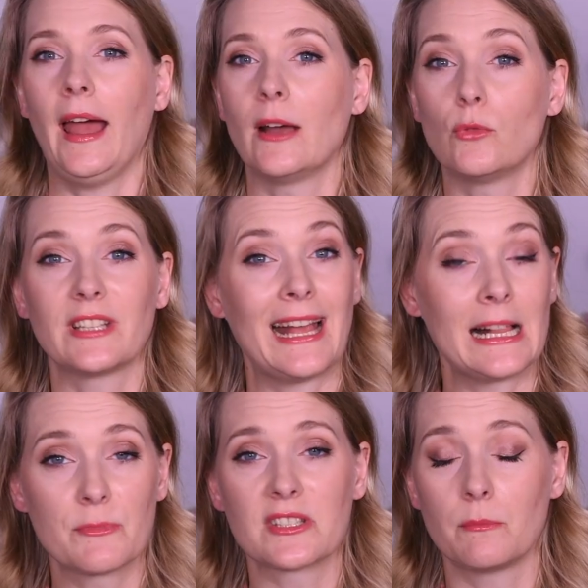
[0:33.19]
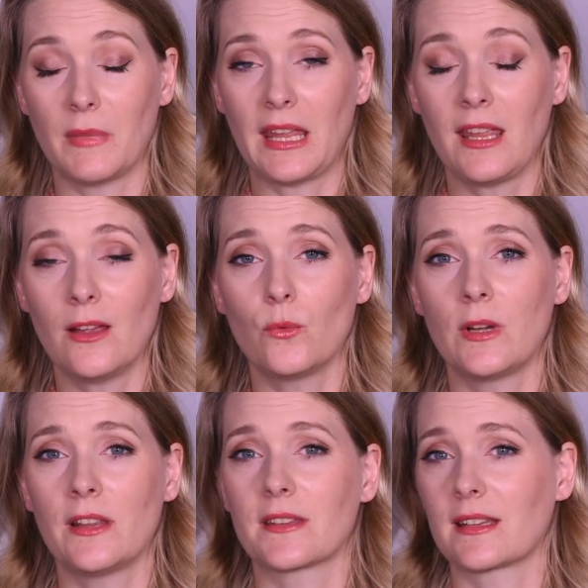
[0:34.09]
And what helps me
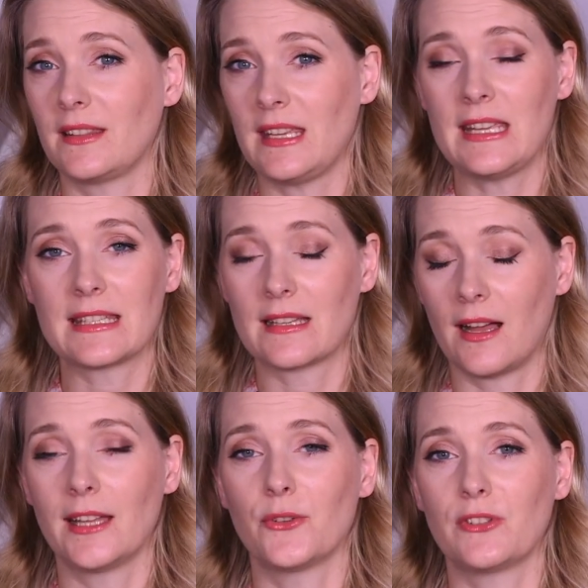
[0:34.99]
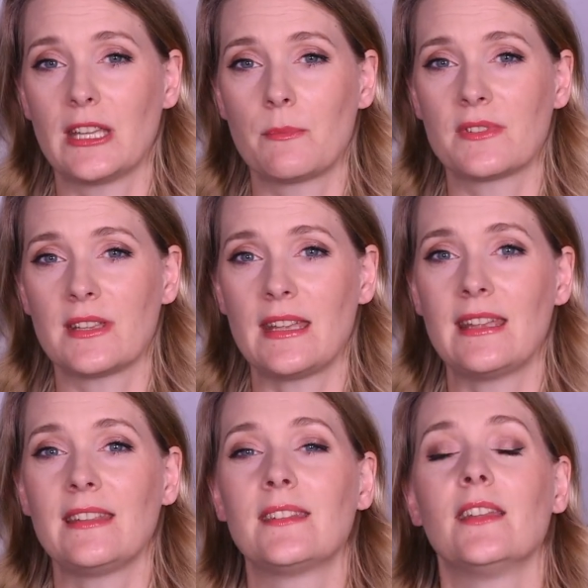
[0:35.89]
with these kind of tips
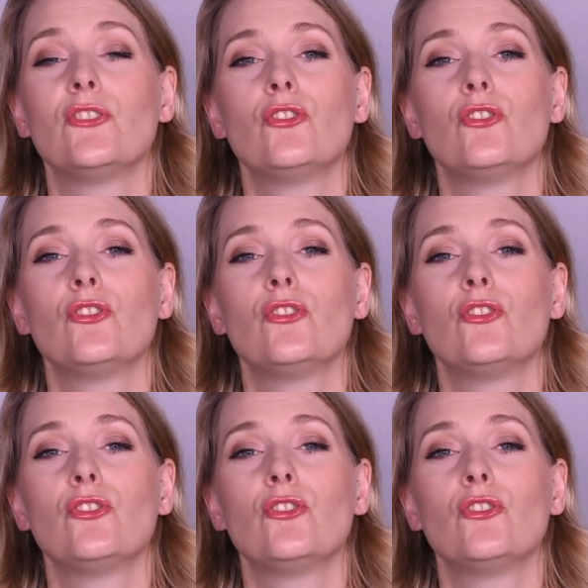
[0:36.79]
is